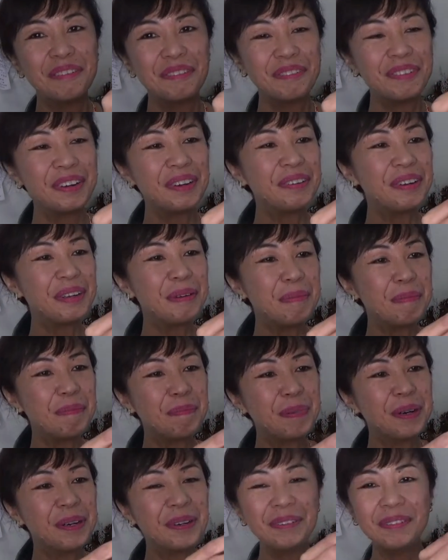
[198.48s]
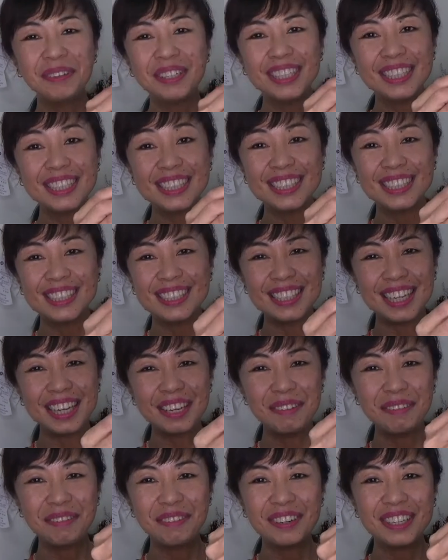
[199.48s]
very Parisian
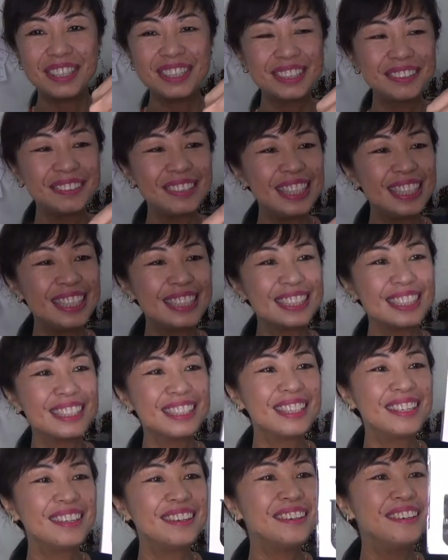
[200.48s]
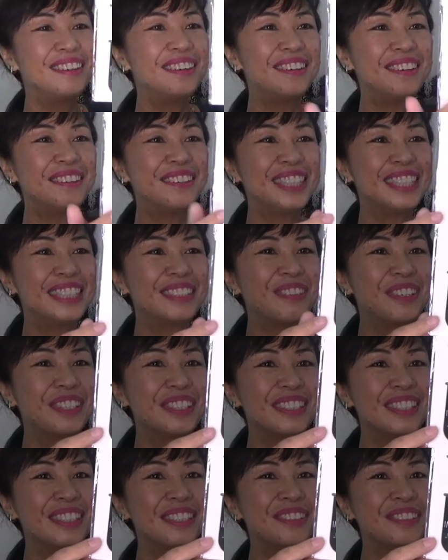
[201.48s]
and French related. Oh, this
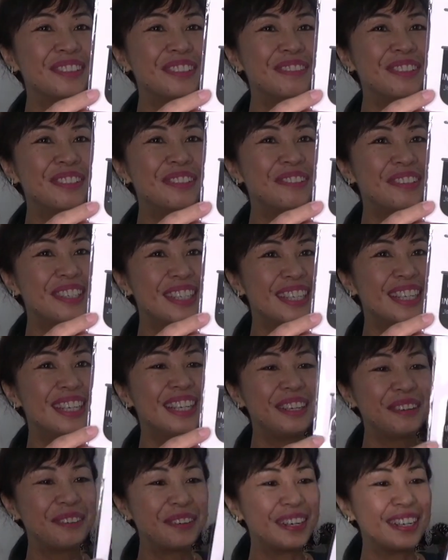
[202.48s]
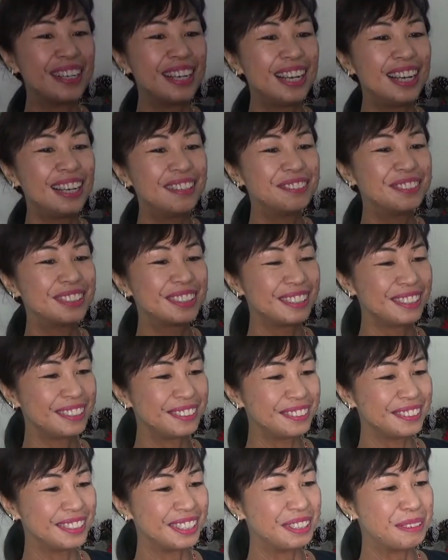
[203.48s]
person knows me really well.
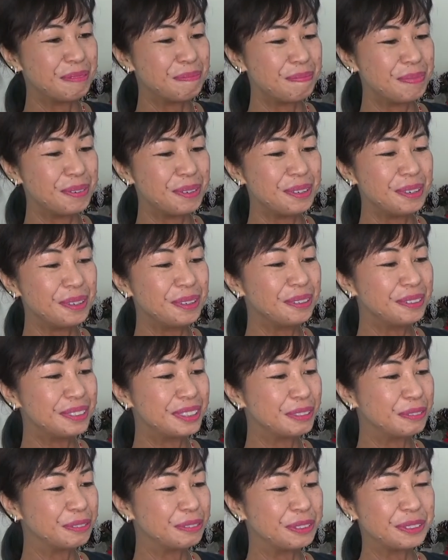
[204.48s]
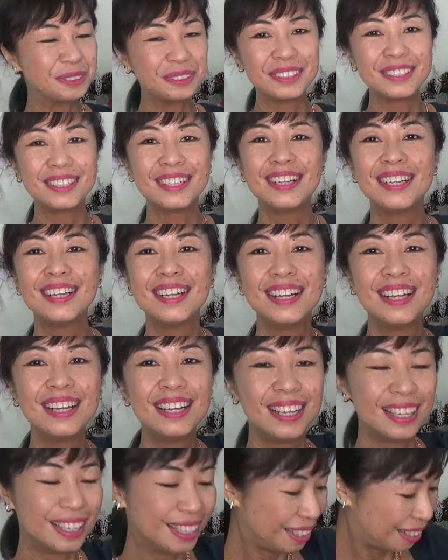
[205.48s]
Absolutely beautiful.
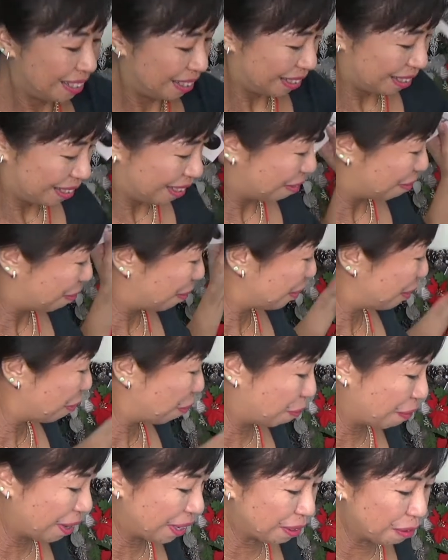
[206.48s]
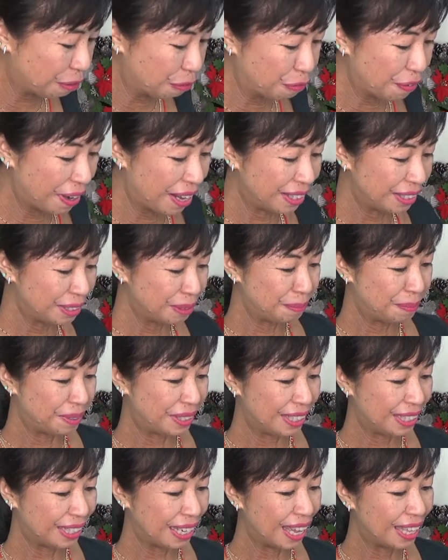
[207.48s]
For the Francophile in
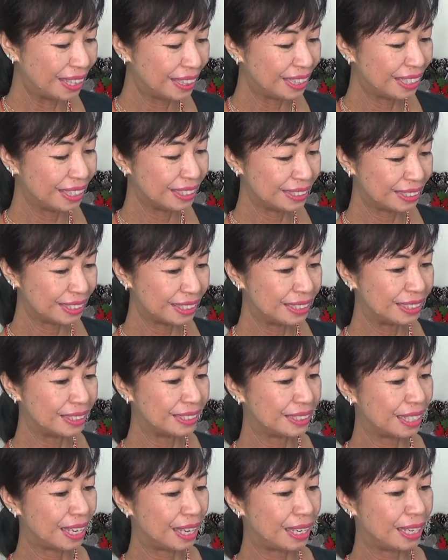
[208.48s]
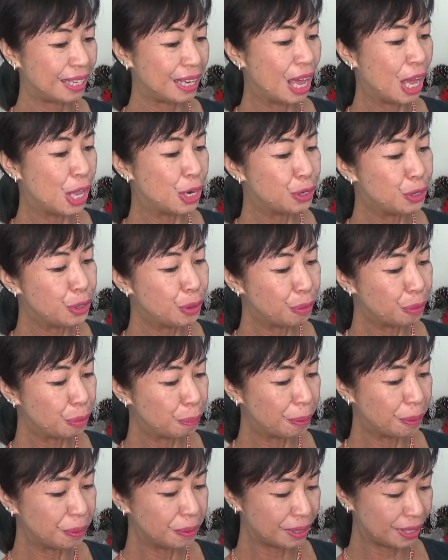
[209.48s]
me, and this is a
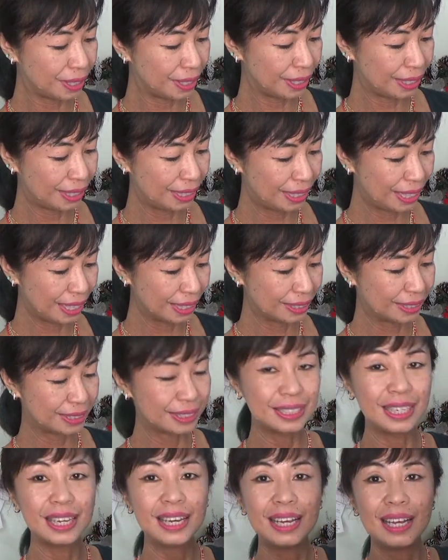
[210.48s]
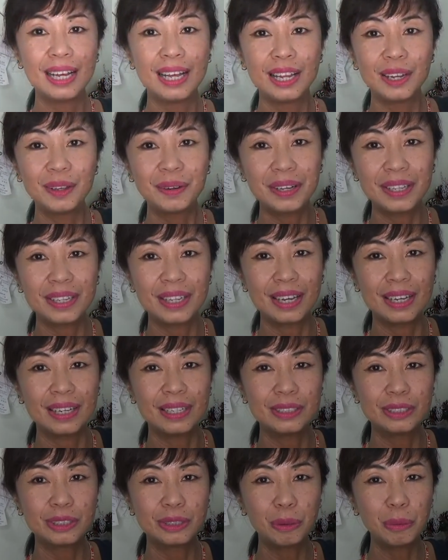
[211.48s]
notebook. Yes, look at that,
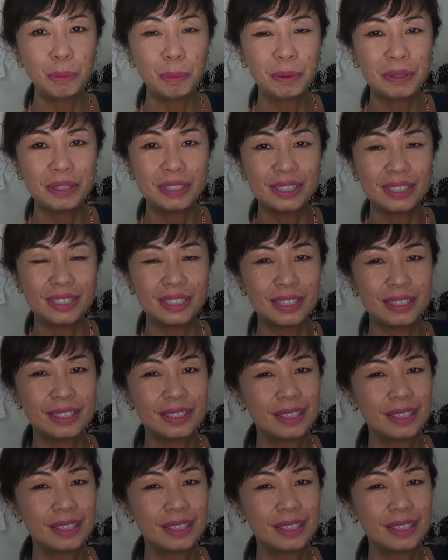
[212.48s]
it's so pretty.